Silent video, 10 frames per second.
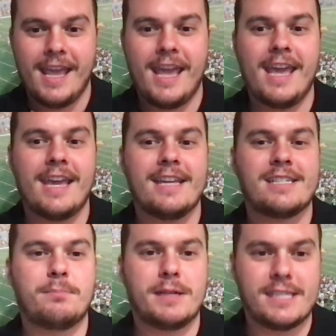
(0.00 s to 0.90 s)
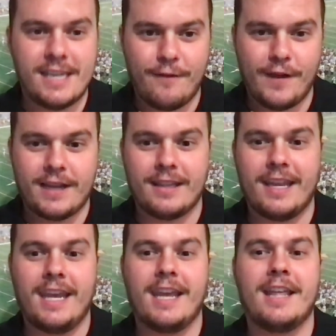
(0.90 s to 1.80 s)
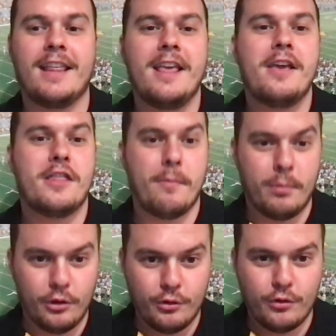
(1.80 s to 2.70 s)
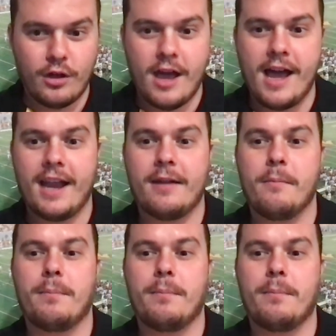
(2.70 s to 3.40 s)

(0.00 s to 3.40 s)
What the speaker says: is specifically the blue lot,